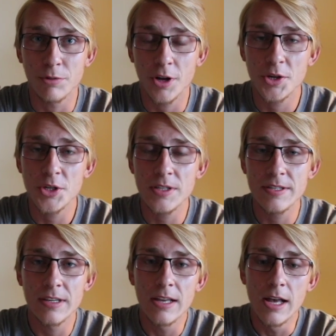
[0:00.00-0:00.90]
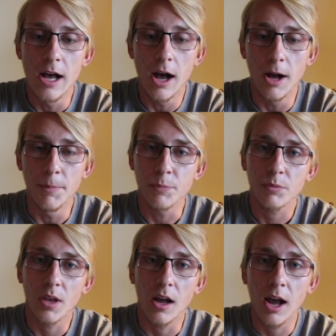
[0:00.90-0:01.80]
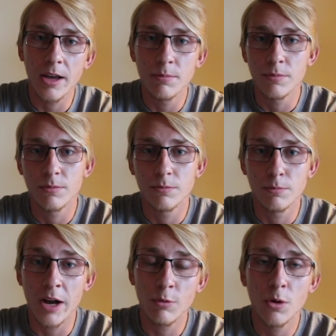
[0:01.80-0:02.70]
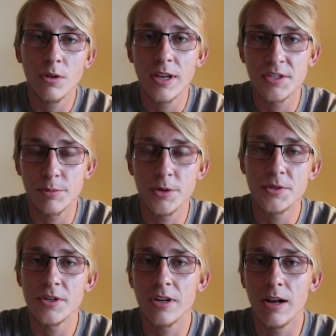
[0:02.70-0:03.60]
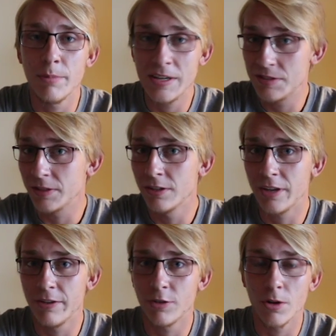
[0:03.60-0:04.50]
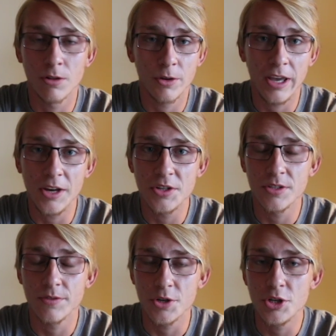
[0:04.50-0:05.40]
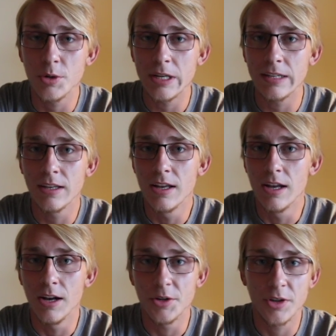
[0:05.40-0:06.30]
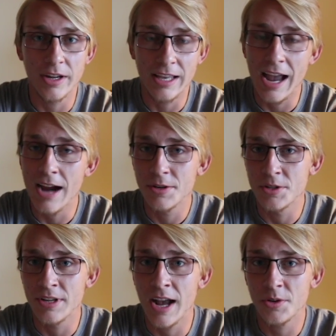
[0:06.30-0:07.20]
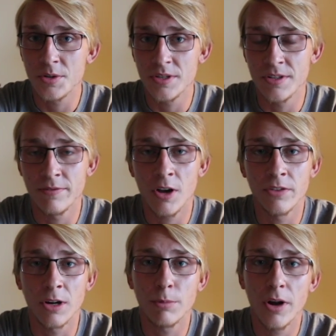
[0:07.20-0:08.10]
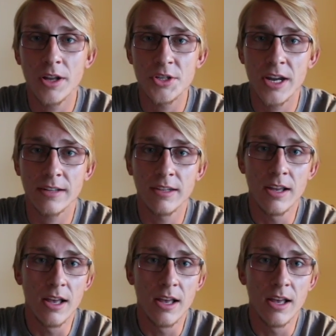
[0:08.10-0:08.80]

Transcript: Productions. My role as a producer, I'm basically looking for all the locations for shooting, trying to get actors and actresses involved in our project,